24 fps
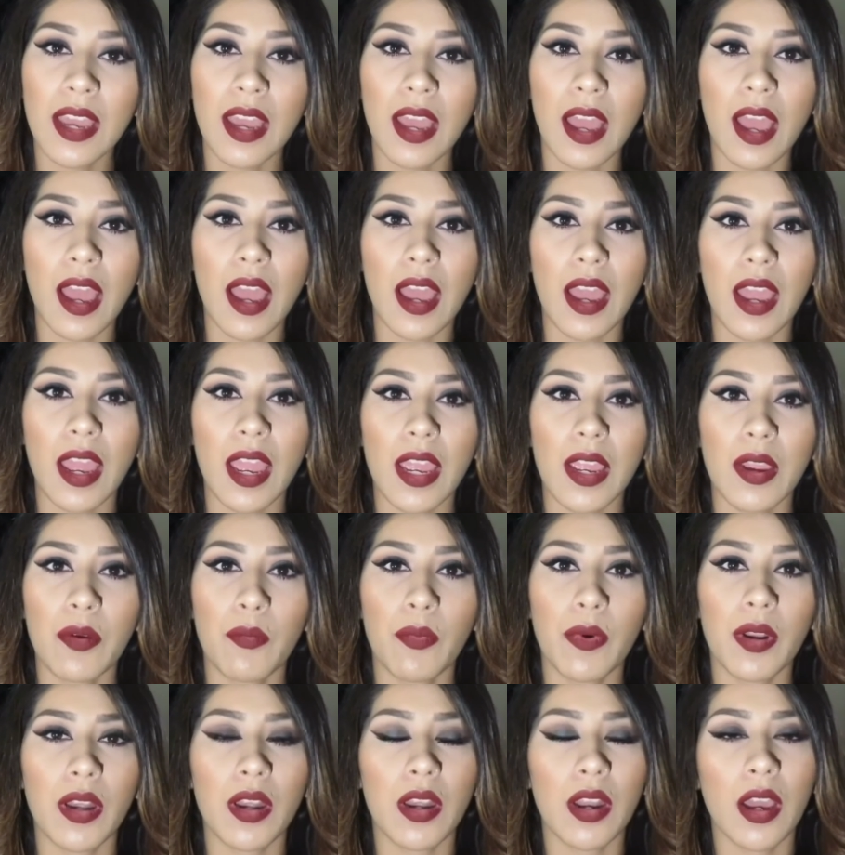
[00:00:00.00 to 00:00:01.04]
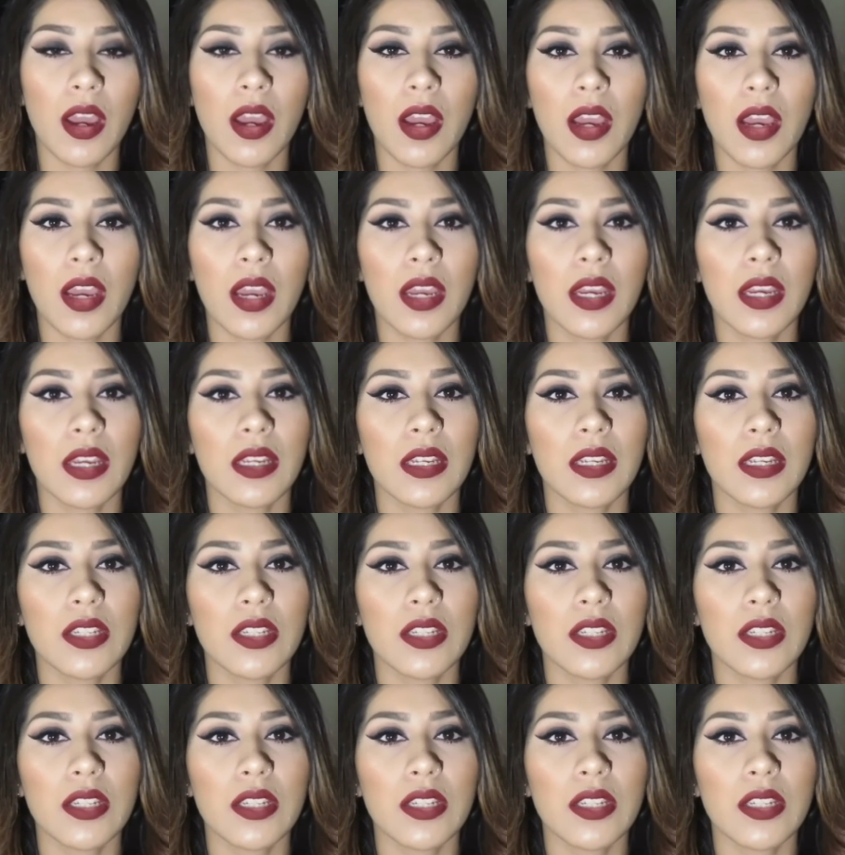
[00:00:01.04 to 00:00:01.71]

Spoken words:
I would not